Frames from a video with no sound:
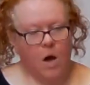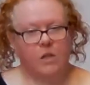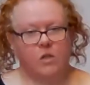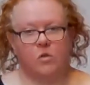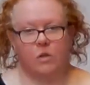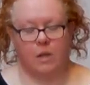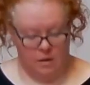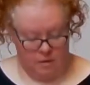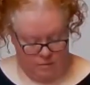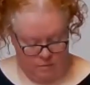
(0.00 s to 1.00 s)
But why
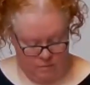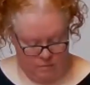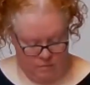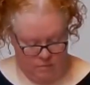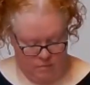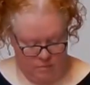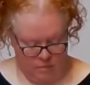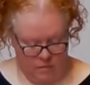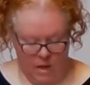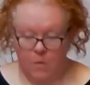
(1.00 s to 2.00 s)
should it?
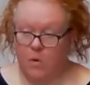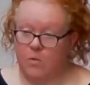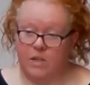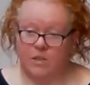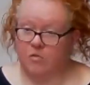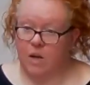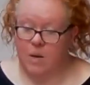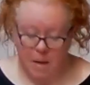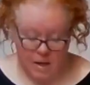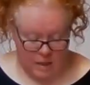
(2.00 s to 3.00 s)
Our world
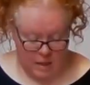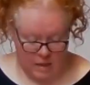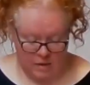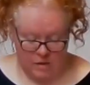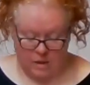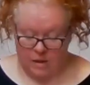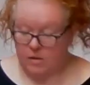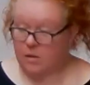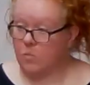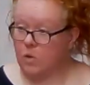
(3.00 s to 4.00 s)
has a great many
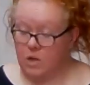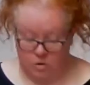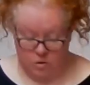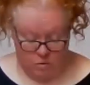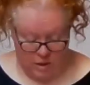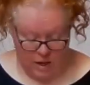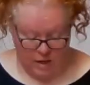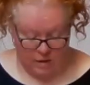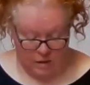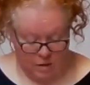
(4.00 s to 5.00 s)
instincts, and we
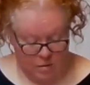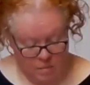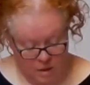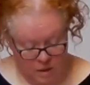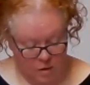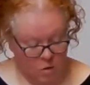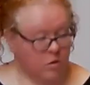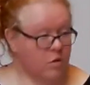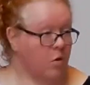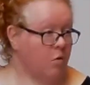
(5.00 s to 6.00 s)
should add
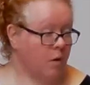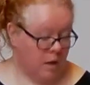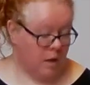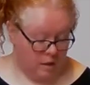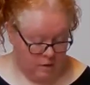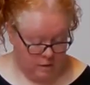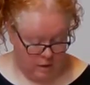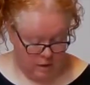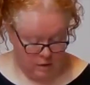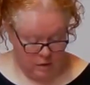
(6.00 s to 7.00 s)
many not so great
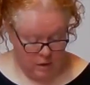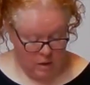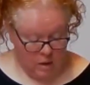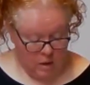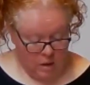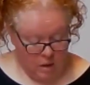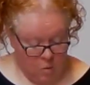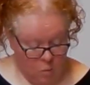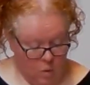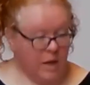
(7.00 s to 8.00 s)
instincts.
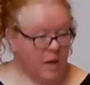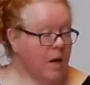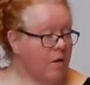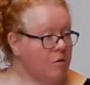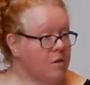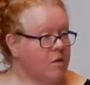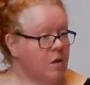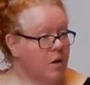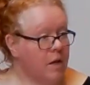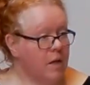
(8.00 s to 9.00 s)
When our
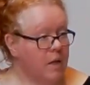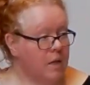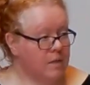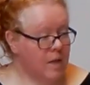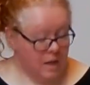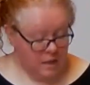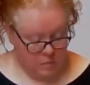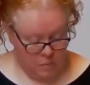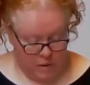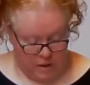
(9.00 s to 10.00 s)
current society
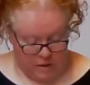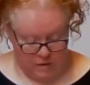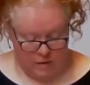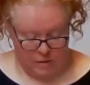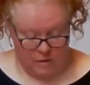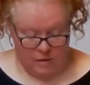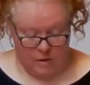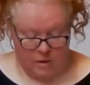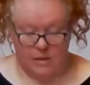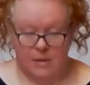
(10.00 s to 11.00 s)
is at its
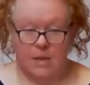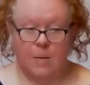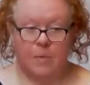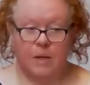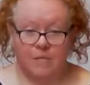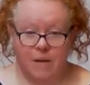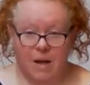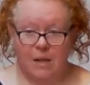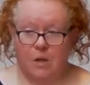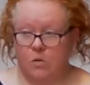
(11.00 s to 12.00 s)
best, it
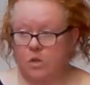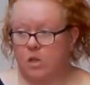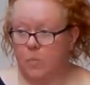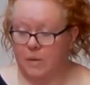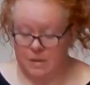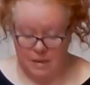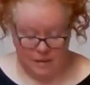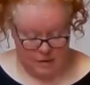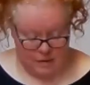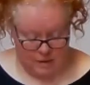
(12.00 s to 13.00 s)
deeply values
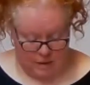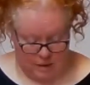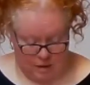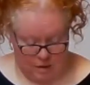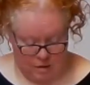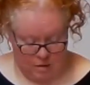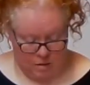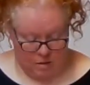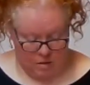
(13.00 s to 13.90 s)
human dignity.